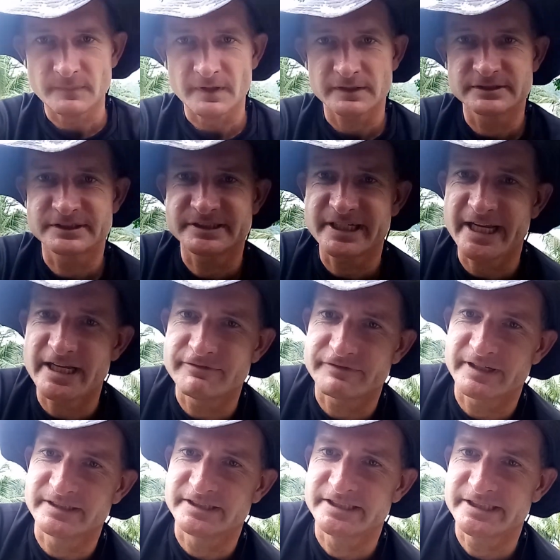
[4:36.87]
safe
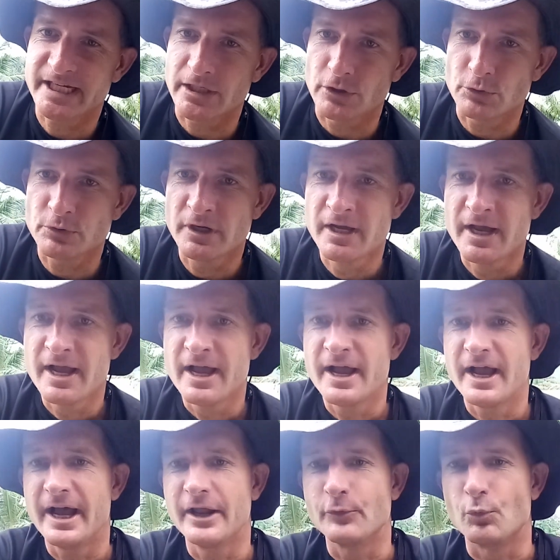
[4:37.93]
and shallow,
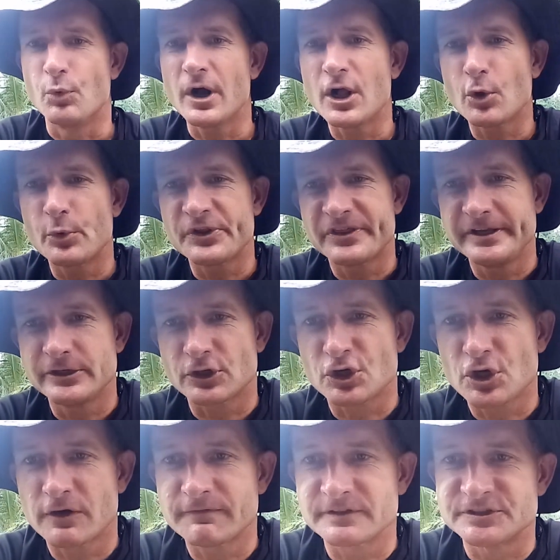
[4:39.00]
and well within your
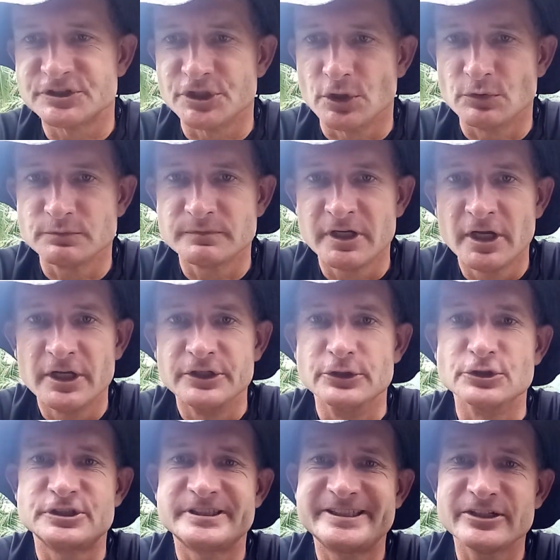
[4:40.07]
comfort zone,
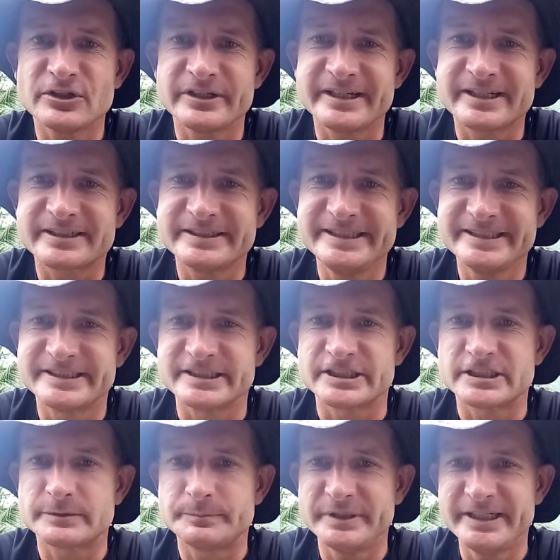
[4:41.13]
you still increase the
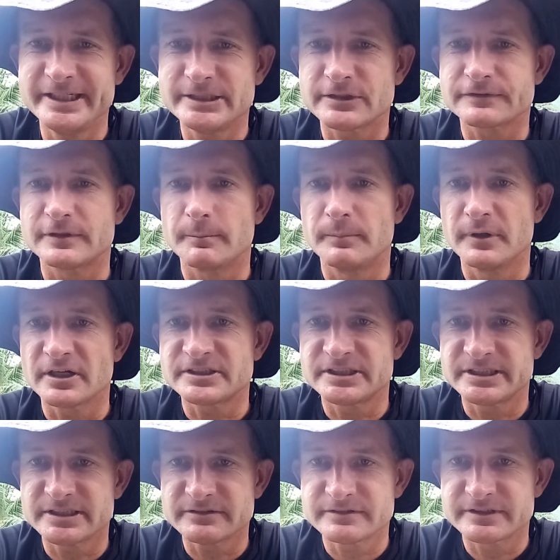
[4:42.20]
speed of the blood
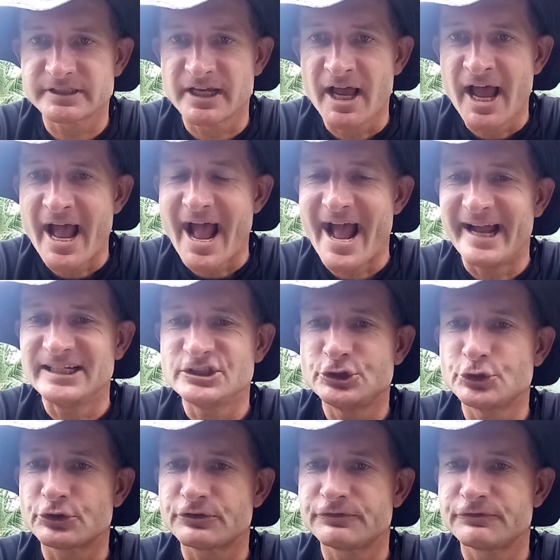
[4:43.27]
shift and
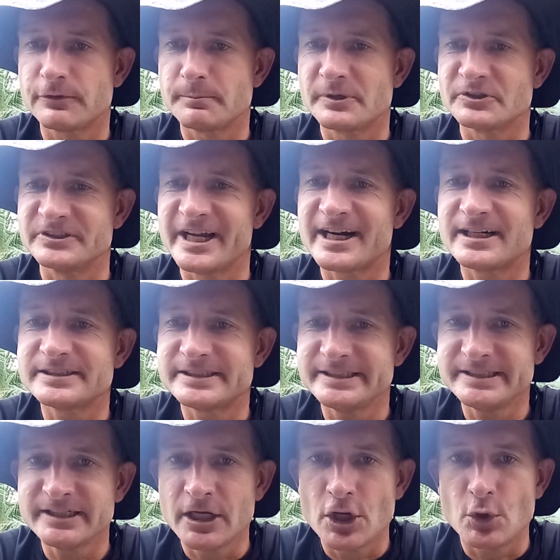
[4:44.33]
your
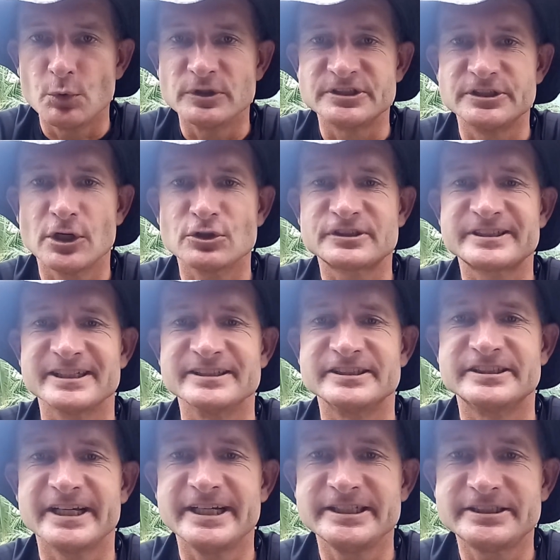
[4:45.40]
familiarity with those
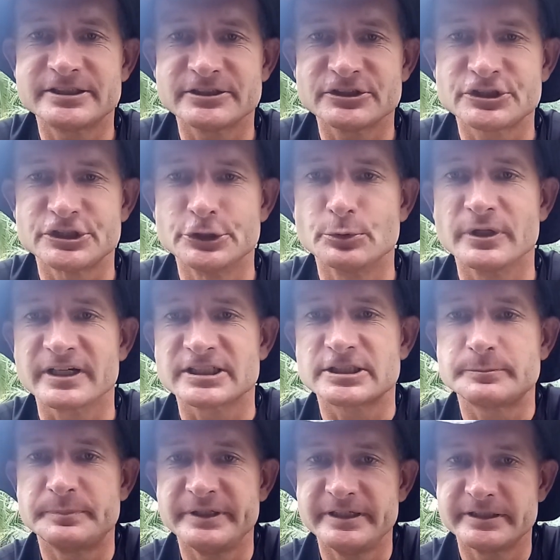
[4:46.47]
sensations you will
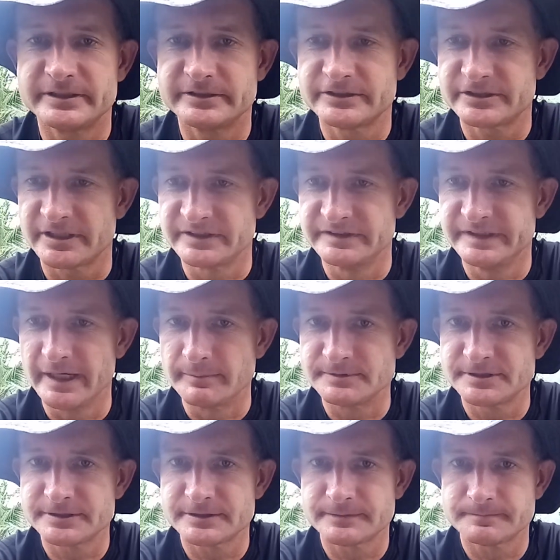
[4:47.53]
experience at
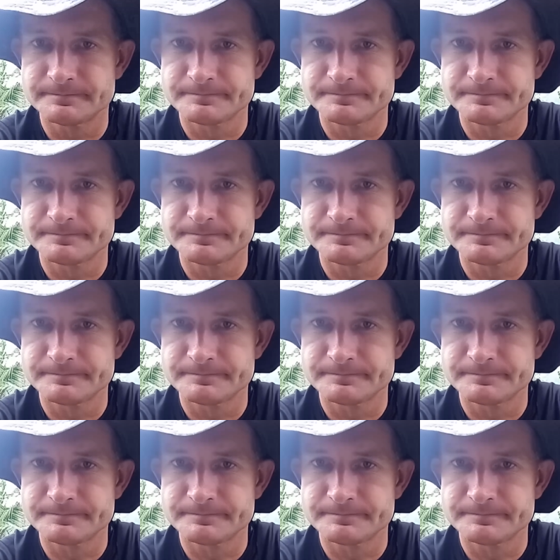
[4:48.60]
depths.